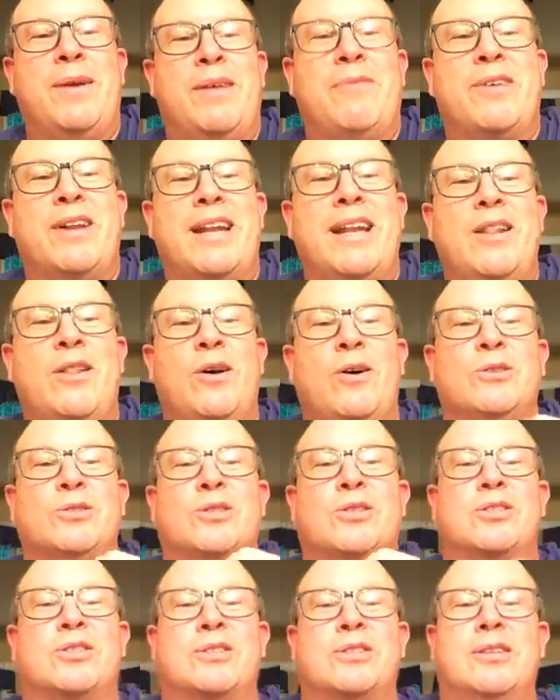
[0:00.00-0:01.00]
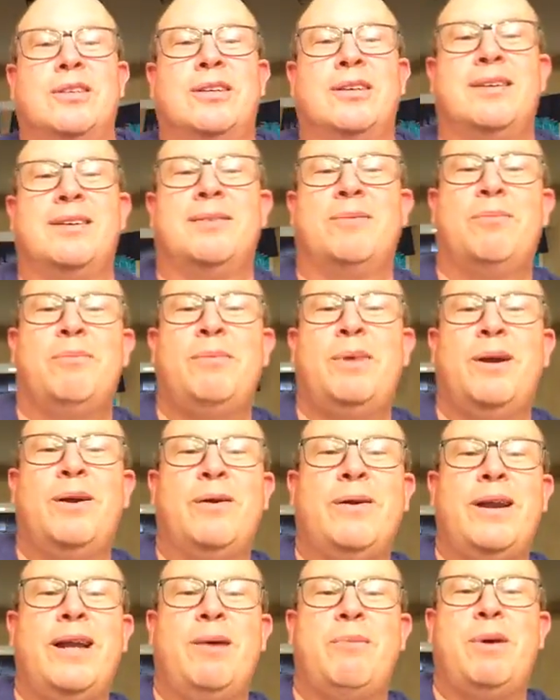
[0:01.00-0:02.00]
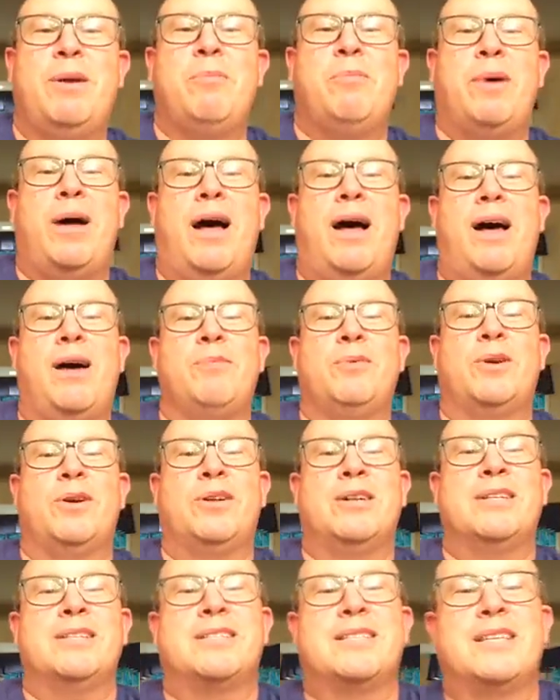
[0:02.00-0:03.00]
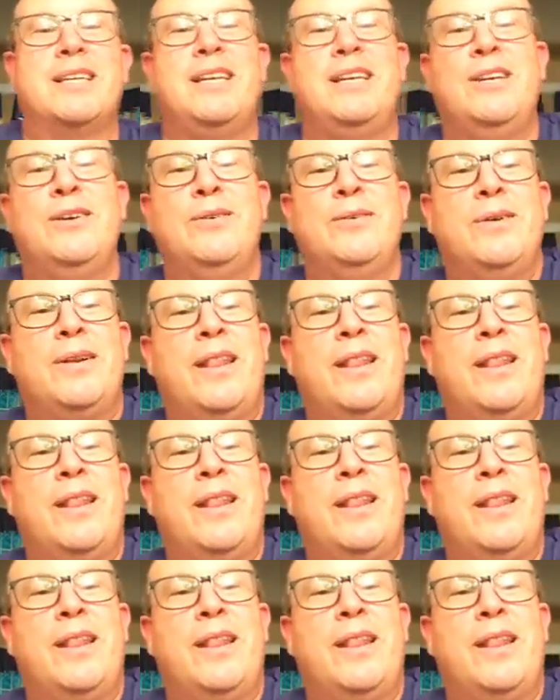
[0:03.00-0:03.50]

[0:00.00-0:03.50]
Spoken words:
Bienvenidos. Miriam and Bob, good to see you.